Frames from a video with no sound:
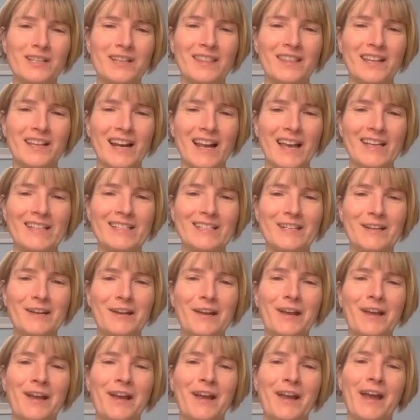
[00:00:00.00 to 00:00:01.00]
in the letter
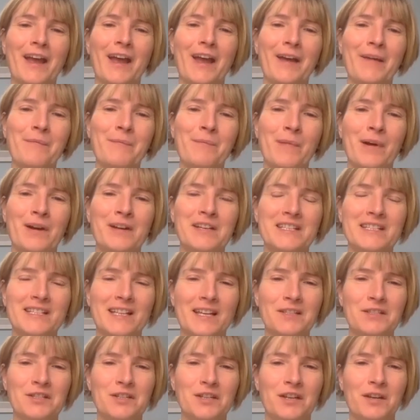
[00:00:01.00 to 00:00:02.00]
and might
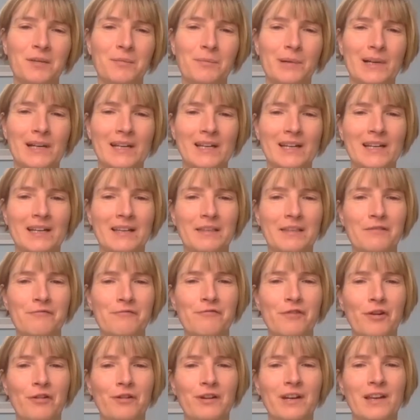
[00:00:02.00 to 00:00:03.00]
send you completely the
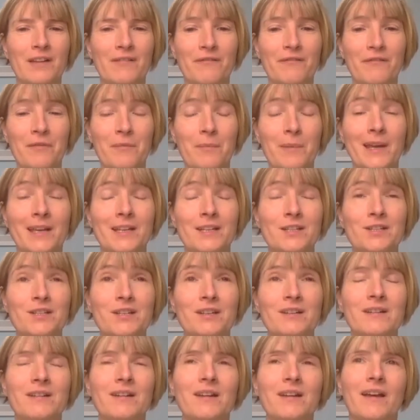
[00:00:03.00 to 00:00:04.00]
wrong
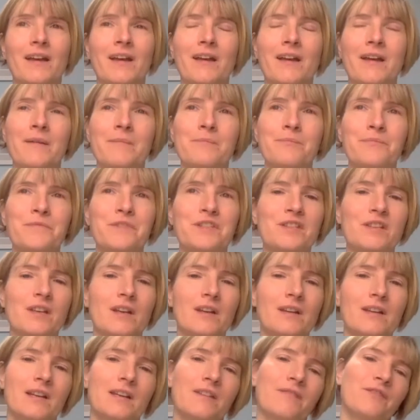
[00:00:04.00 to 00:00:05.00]
information.
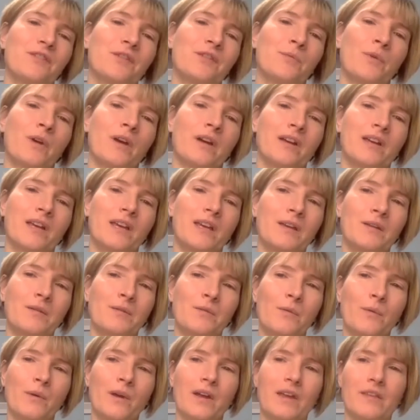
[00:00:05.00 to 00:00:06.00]
Certainly if you're working
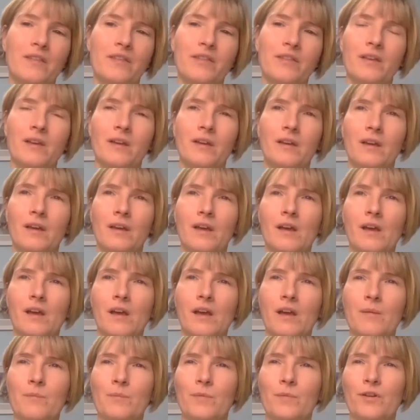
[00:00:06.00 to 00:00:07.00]
with
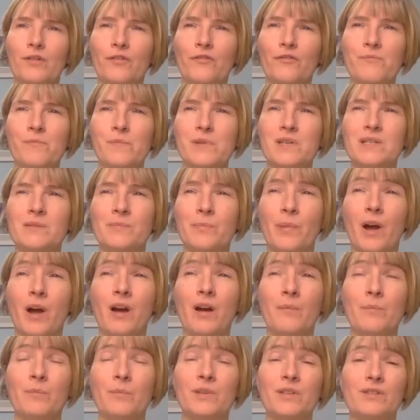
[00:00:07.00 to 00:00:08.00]
government
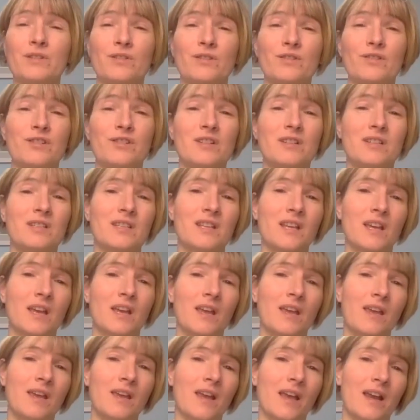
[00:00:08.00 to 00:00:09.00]
departments such as
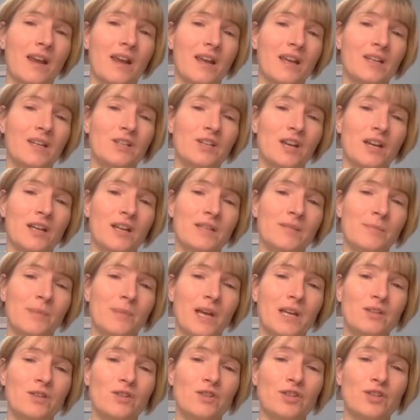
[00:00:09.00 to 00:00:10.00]
the NHS
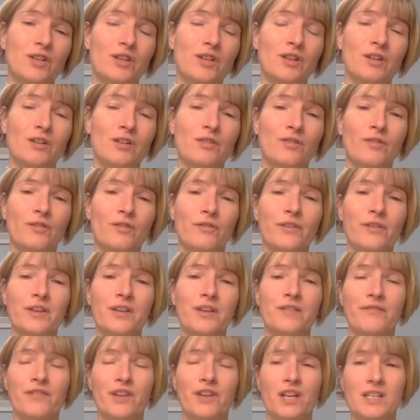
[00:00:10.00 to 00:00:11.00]
pension or the
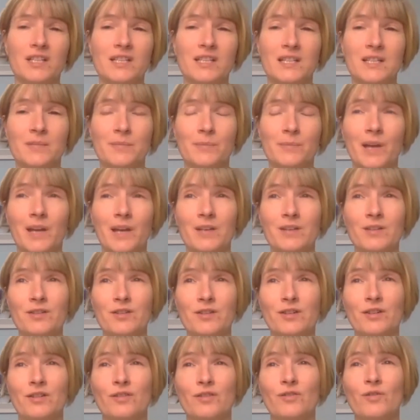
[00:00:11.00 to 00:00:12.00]
university's
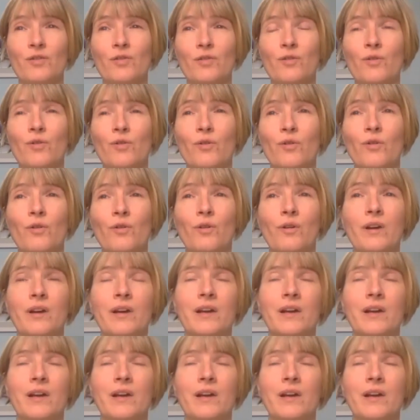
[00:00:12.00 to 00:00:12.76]
pension or